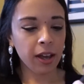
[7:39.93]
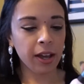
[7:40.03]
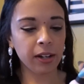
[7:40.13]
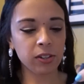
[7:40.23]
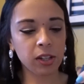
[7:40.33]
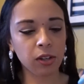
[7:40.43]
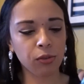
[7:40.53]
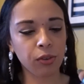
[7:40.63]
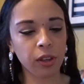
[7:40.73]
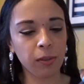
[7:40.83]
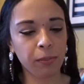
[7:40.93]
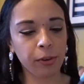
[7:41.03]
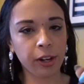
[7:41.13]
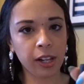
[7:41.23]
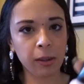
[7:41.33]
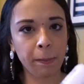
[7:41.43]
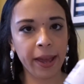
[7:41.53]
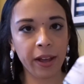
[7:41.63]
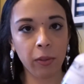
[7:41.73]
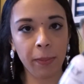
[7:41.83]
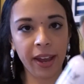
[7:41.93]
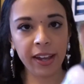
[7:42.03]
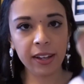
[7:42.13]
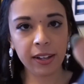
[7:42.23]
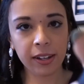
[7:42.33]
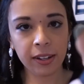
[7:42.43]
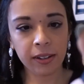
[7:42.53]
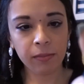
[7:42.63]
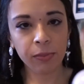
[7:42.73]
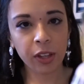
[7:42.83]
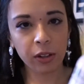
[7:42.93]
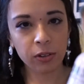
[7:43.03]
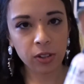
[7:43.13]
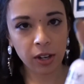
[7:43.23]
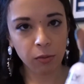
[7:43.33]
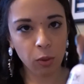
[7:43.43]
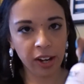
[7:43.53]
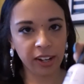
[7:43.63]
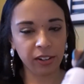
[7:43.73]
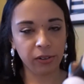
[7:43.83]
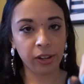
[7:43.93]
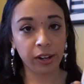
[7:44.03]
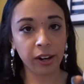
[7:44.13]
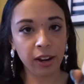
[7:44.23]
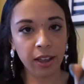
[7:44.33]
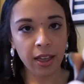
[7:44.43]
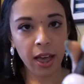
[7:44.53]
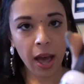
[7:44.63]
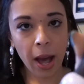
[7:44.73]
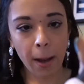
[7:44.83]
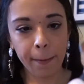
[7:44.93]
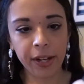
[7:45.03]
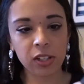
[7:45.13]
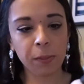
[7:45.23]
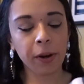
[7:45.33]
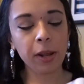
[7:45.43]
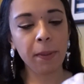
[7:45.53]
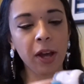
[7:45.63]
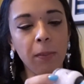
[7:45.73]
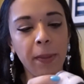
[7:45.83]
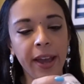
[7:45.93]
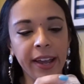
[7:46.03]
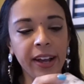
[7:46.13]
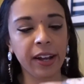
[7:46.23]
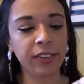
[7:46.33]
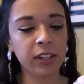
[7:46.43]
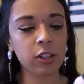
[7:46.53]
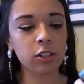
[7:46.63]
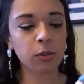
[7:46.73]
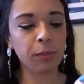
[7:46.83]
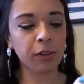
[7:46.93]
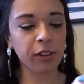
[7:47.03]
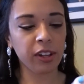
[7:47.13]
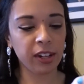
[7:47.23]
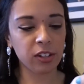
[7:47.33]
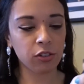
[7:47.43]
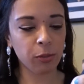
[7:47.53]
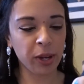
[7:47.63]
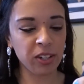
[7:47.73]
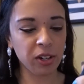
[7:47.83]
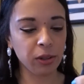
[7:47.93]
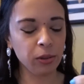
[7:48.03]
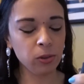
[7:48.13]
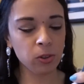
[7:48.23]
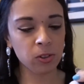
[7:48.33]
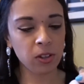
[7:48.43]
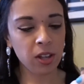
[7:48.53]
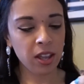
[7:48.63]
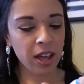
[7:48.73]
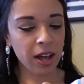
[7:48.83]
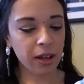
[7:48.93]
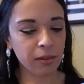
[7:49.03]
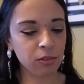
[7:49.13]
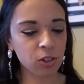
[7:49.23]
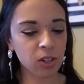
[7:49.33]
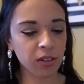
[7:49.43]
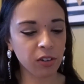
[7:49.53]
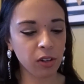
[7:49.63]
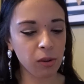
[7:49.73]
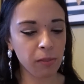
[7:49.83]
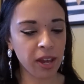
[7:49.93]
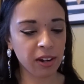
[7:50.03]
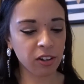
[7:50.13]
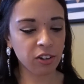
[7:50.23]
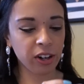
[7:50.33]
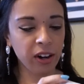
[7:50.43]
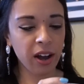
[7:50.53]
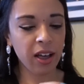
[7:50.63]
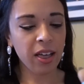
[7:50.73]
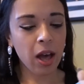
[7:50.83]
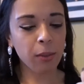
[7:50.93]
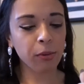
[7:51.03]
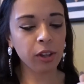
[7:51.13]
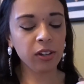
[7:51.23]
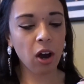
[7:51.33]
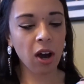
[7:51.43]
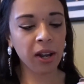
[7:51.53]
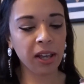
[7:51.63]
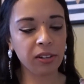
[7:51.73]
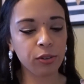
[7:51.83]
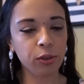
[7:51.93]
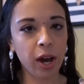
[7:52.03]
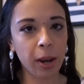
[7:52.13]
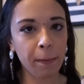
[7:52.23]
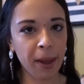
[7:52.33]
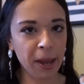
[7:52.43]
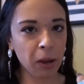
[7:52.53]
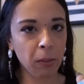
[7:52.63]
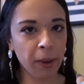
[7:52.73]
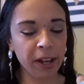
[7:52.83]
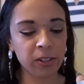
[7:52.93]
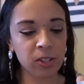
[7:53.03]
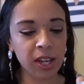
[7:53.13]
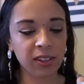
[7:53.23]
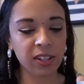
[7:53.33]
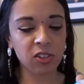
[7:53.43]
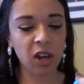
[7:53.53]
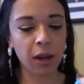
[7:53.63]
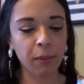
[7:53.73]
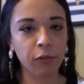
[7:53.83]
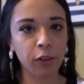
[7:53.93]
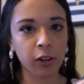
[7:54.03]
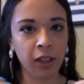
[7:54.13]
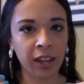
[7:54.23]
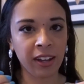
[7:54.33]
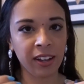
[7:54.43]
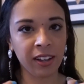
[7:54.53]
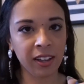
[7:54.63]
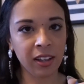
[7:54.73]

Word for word: and it's like a really pretty pale pink. It looks kind of white, I know, here, but it's a pretty pale pink. I think this would be really nice for my toes, just to give a little manicure. I'm really not into kind of pale pinks like this. I prefer like